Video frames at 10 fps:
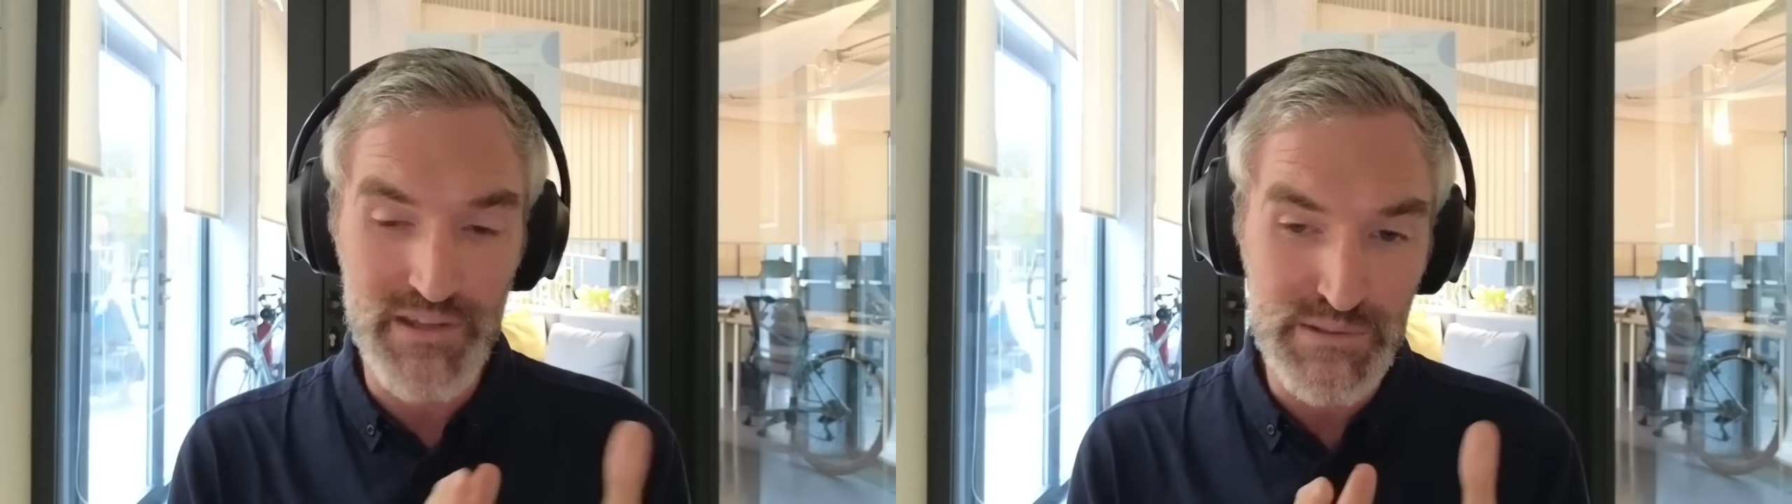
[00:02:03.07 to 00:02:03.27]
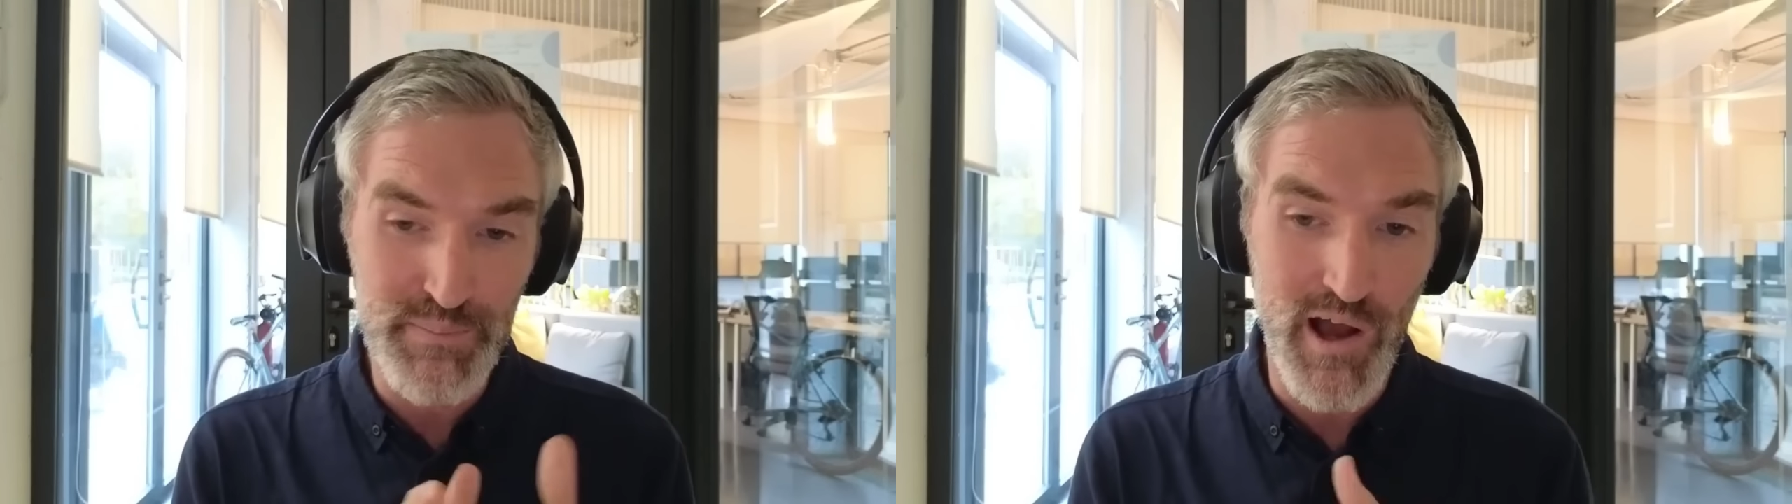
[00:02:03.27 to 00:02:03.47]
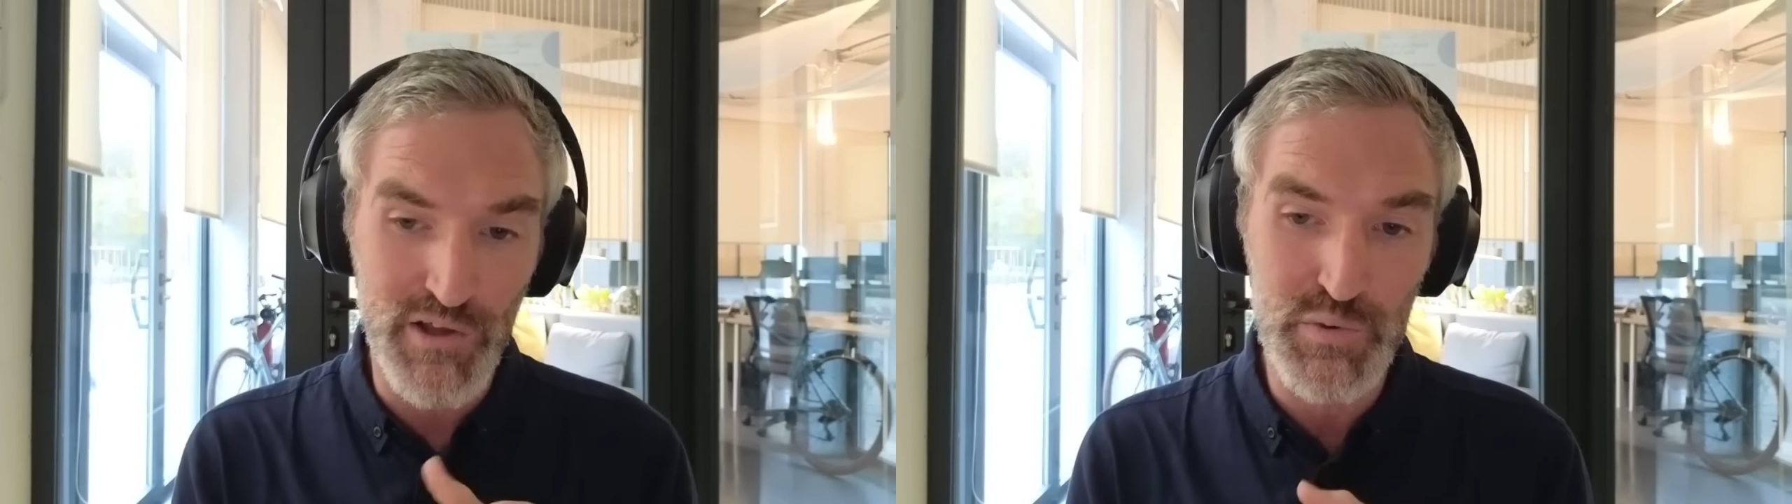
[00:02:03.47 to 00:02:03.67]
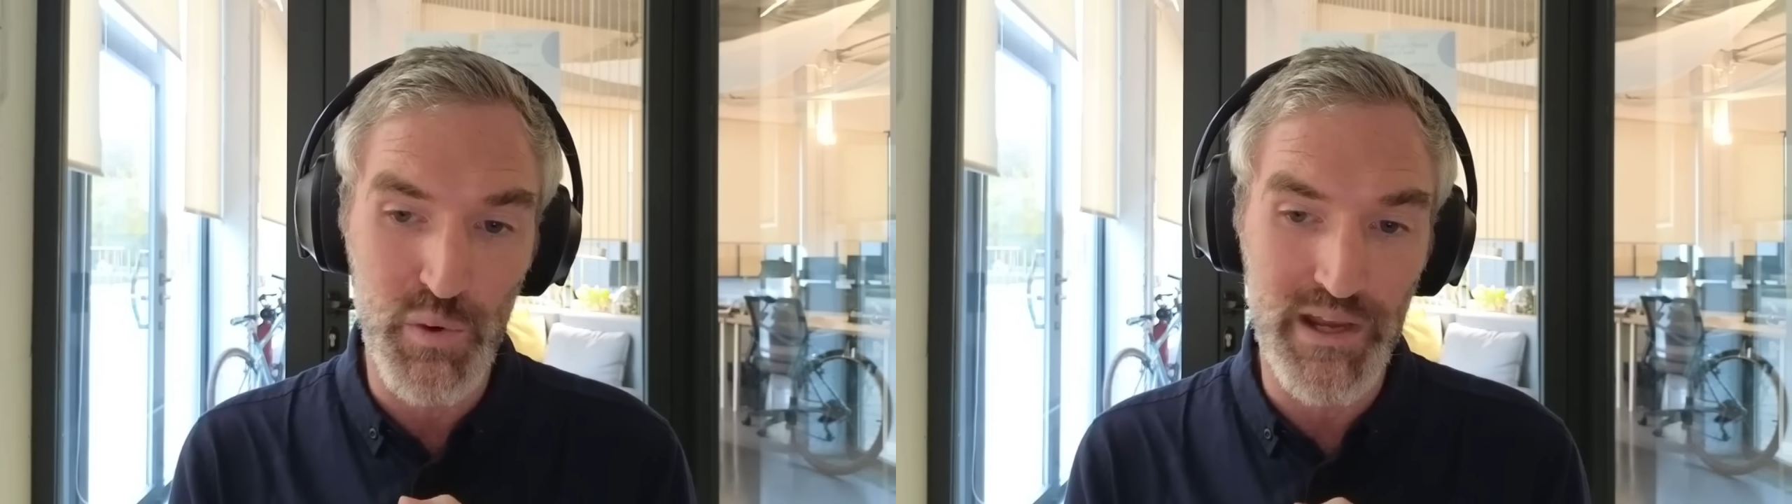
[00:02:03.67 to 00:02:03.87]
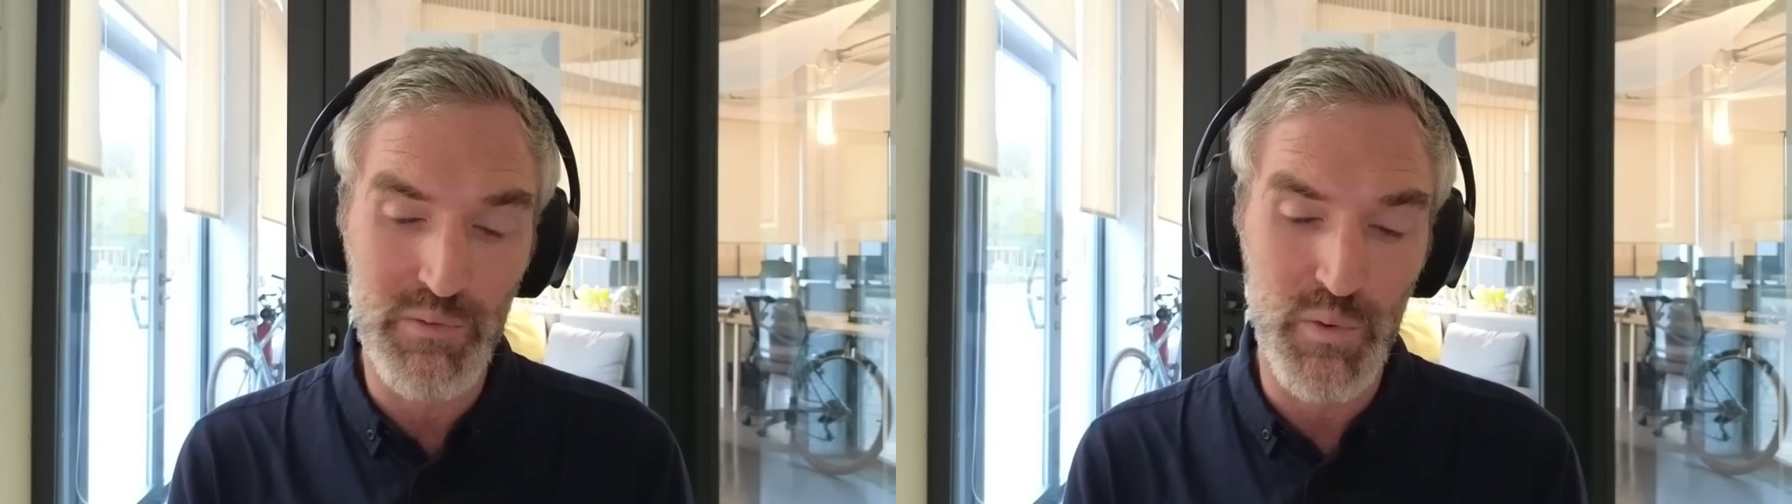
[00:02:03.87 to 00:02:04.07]
this past
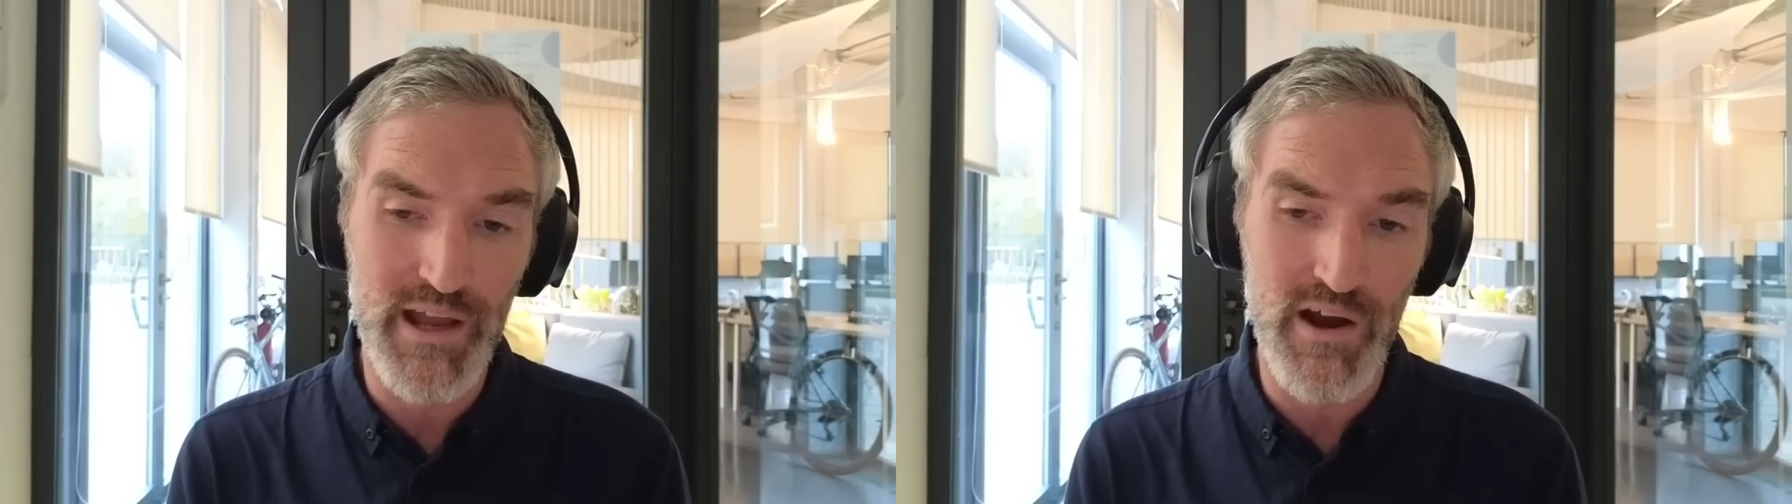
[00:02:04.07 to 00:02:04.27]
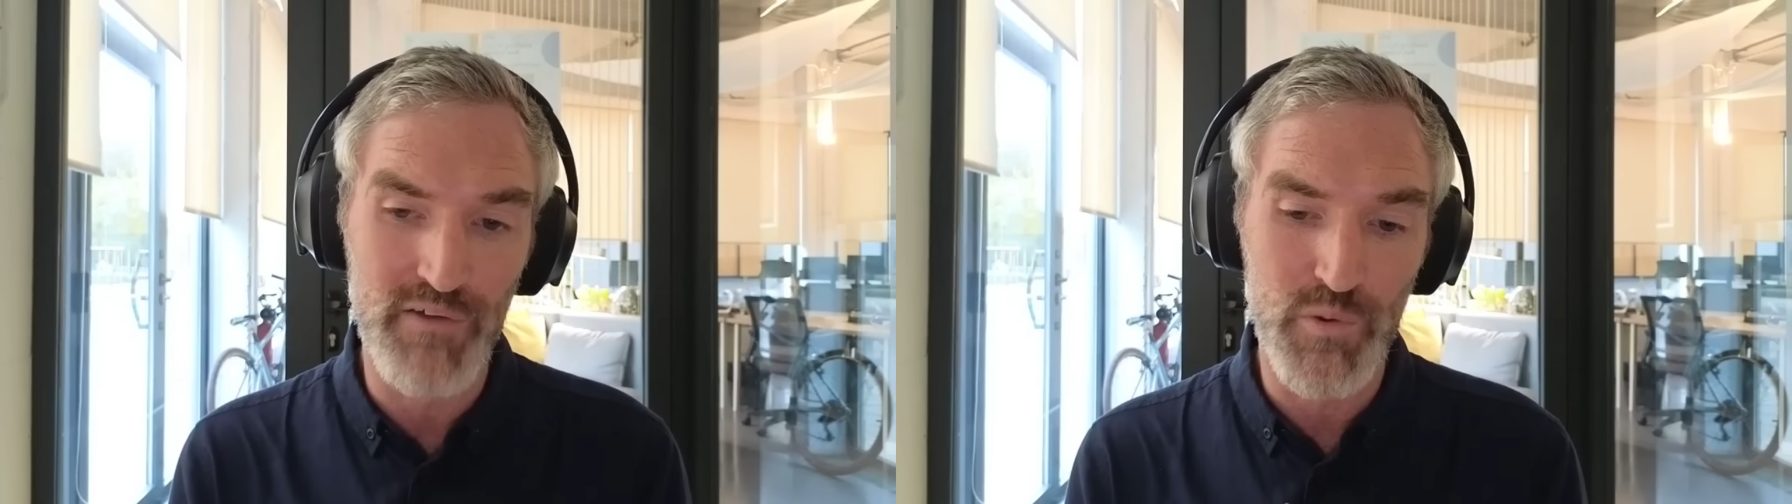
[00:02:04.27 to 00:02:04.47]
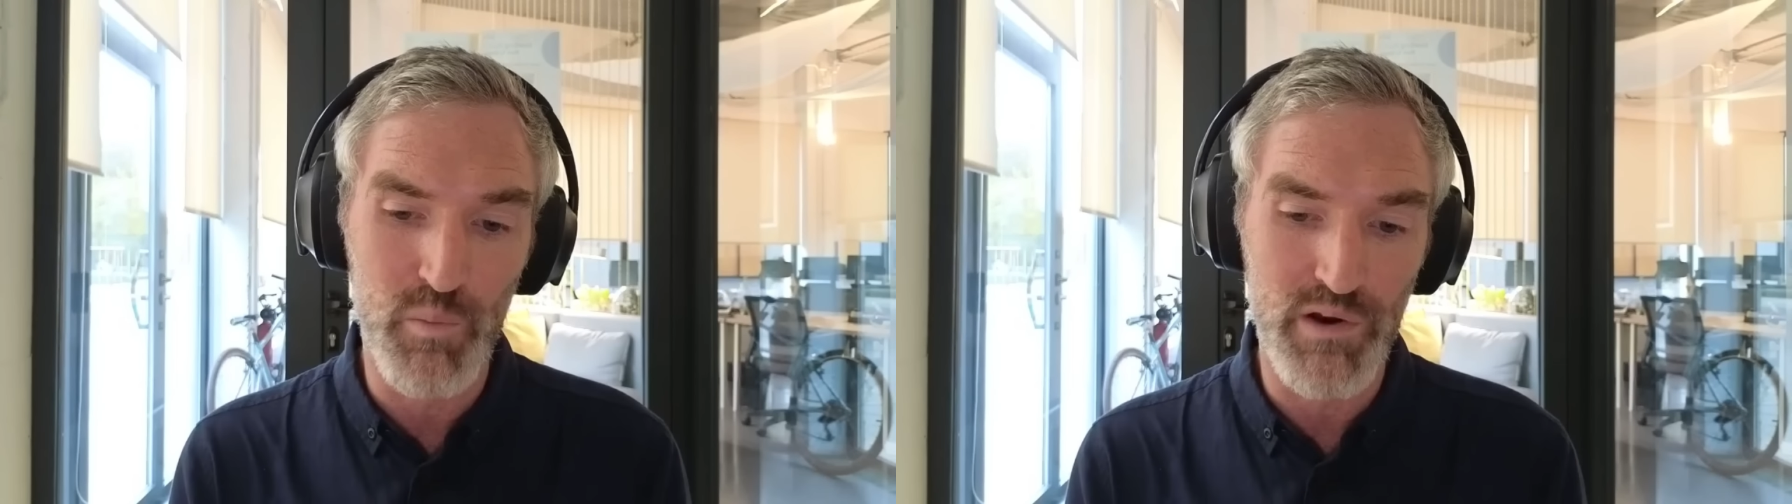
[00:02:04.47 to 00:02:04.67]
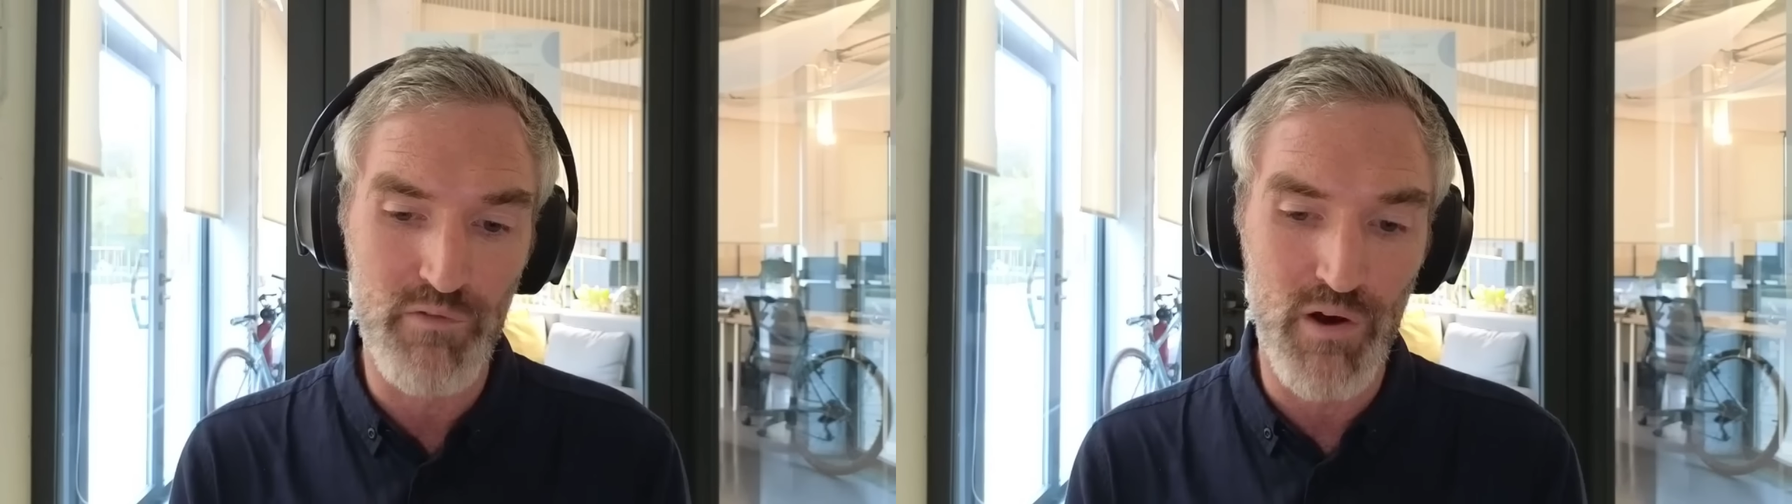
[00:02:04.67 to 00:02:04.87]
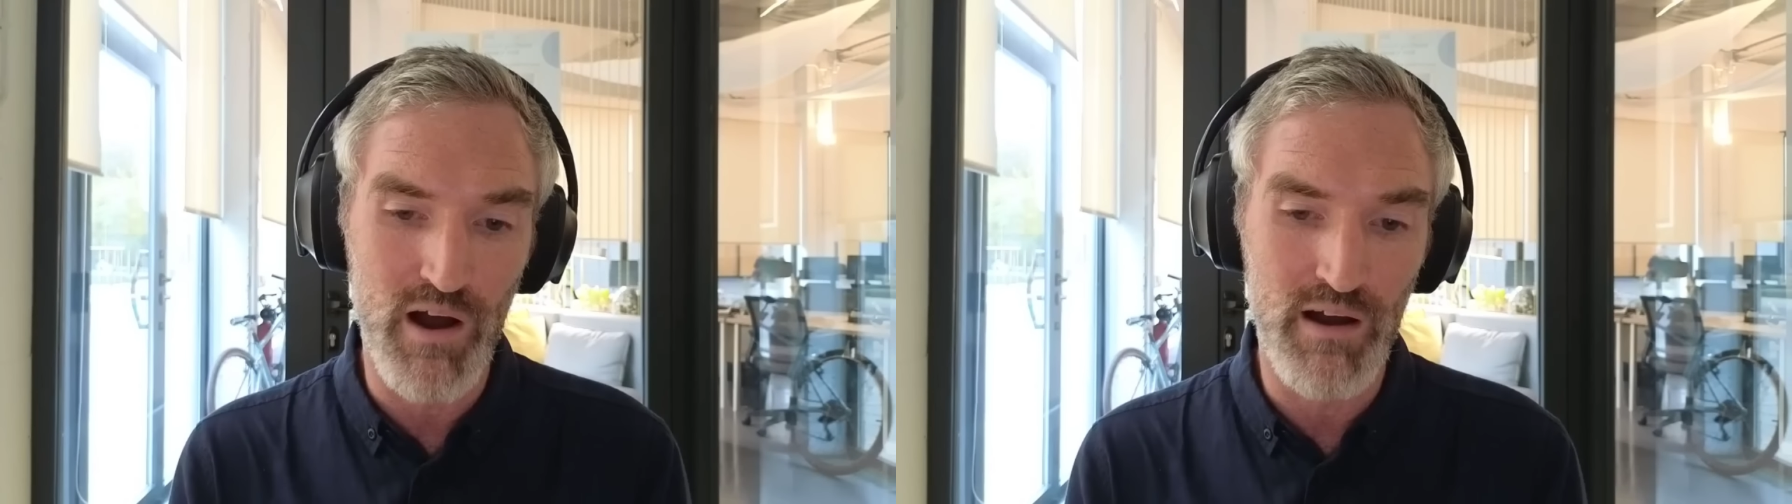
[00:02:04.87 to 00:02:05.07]
week, we heard from one
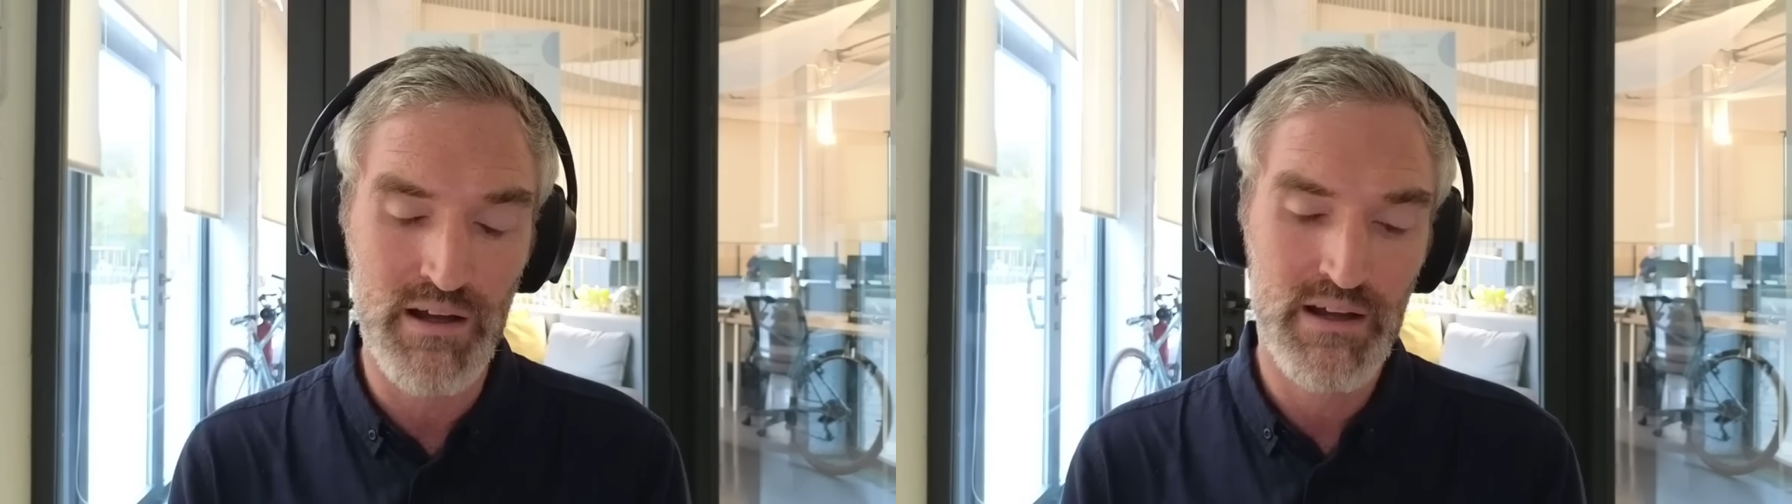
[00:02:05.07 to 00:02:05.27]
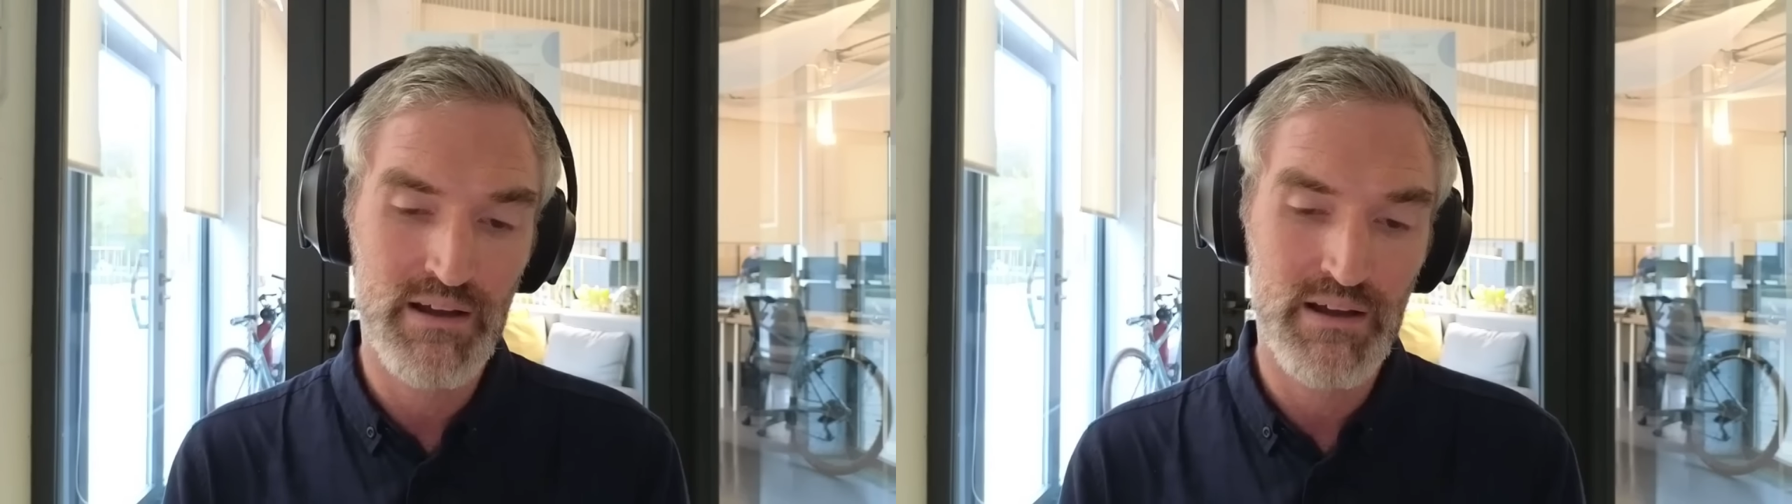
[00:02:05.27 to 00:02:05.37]
of our